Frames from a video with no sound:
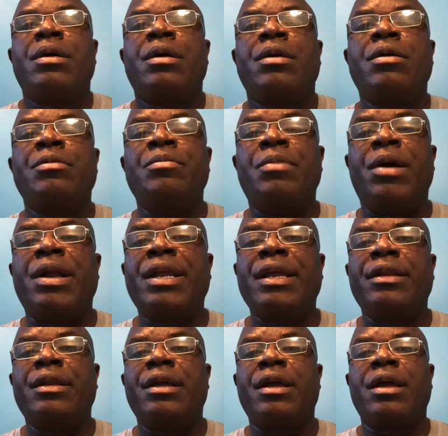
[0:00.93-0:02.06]
Good
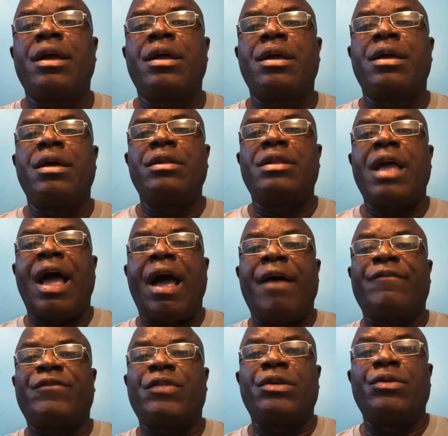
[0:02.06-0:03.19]
morning, good
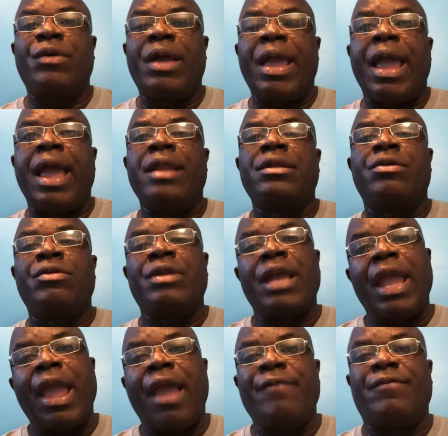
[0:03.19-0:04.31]
afternoon, and good
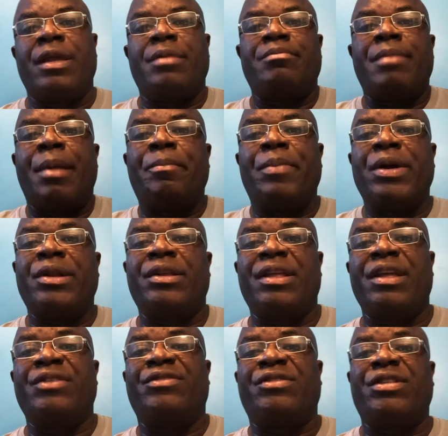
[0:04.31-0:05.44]
evening, my brothers
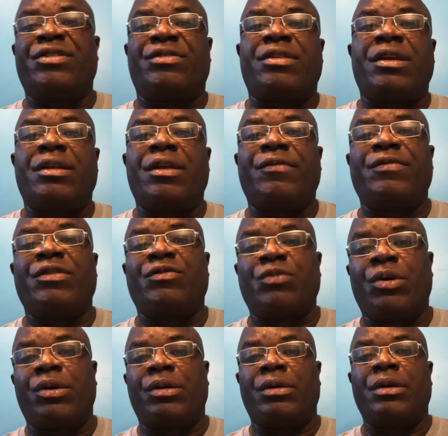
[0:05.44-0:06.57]
and sisters of this
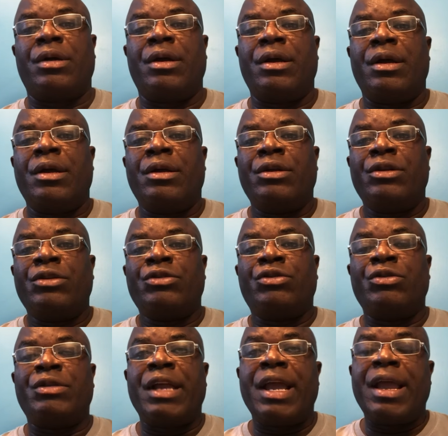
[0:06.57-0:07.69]
world.
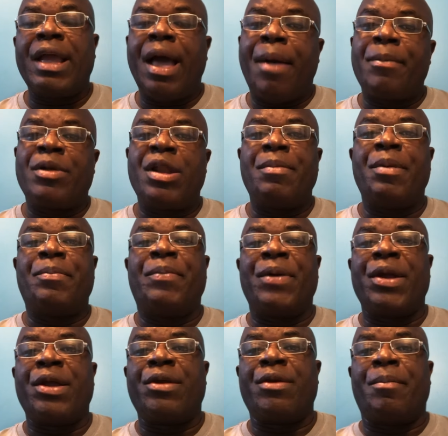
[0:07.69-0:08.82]
Today, I'm going to be
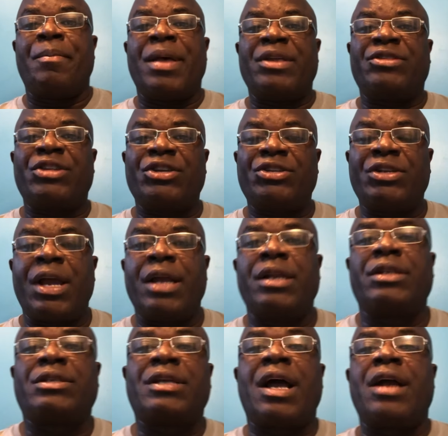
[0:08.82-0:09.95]
bringing you a message, and
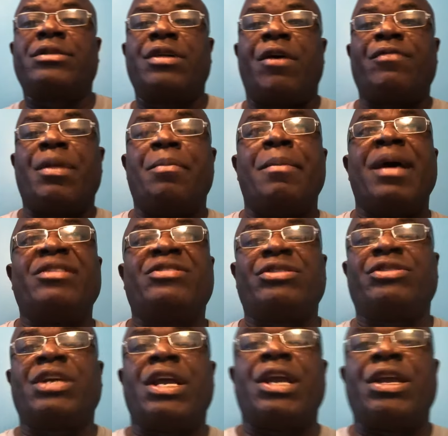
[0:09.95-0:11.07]
the title of the
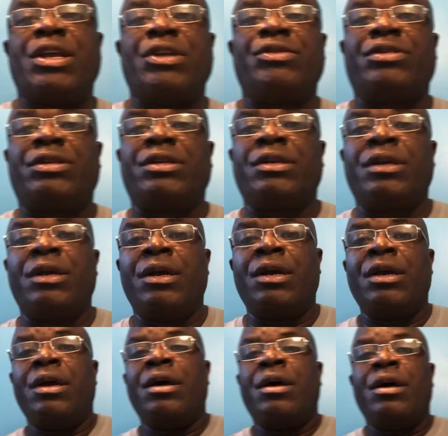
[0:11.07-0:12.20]
message is,
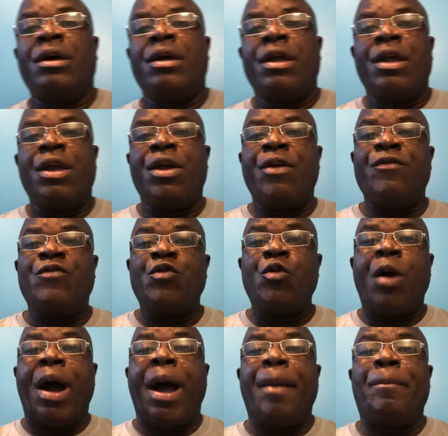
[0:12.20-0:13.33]
if
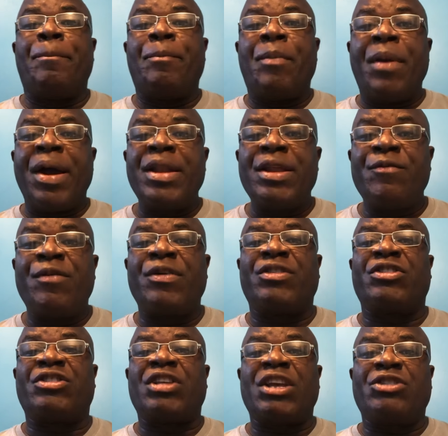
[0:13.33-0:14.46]
you are burning with
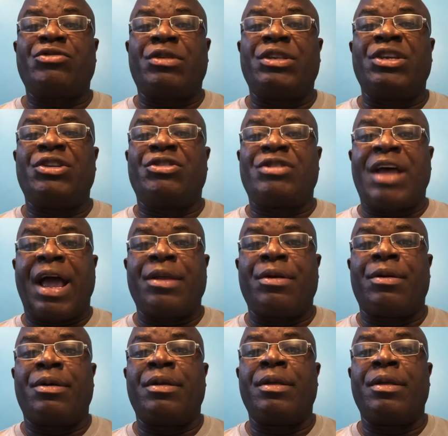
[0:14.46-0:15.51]
sexual desire,